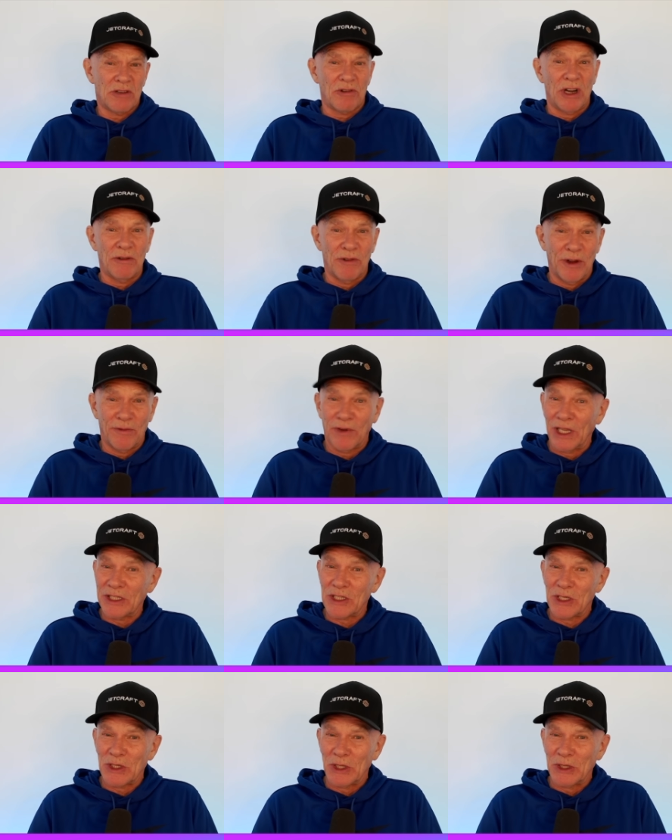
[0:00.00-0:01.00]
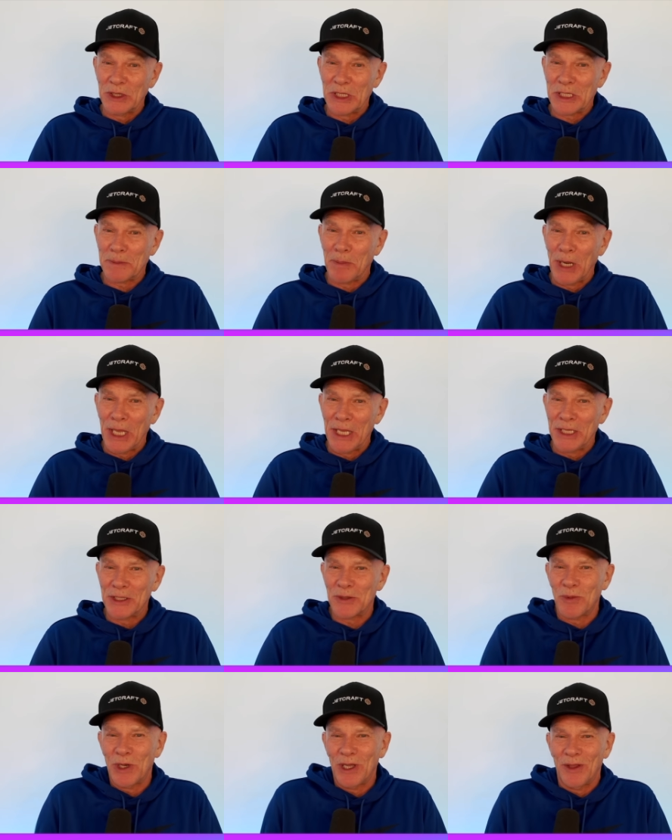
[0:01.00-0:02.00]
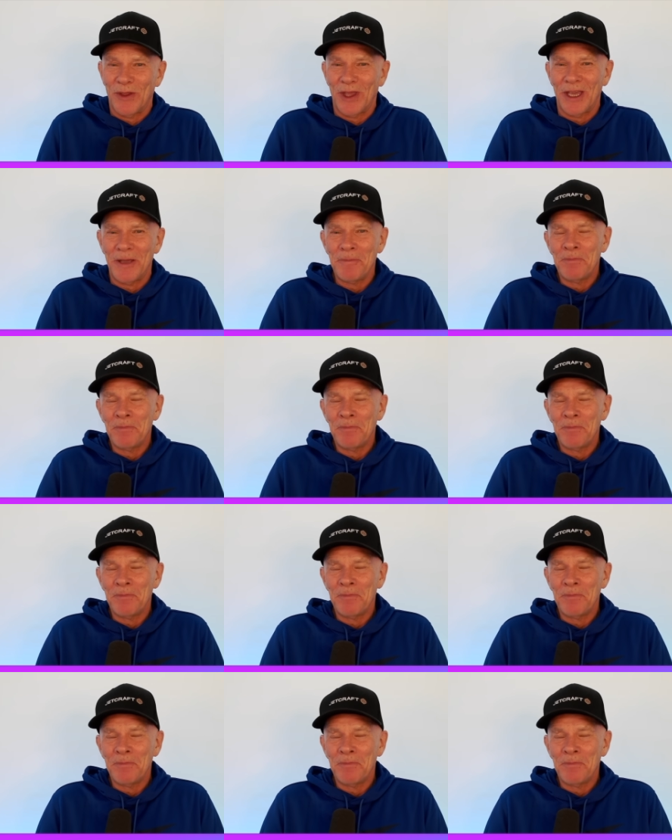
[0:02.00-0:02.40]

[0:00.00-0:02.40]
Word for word: Great reflexes on display as well there.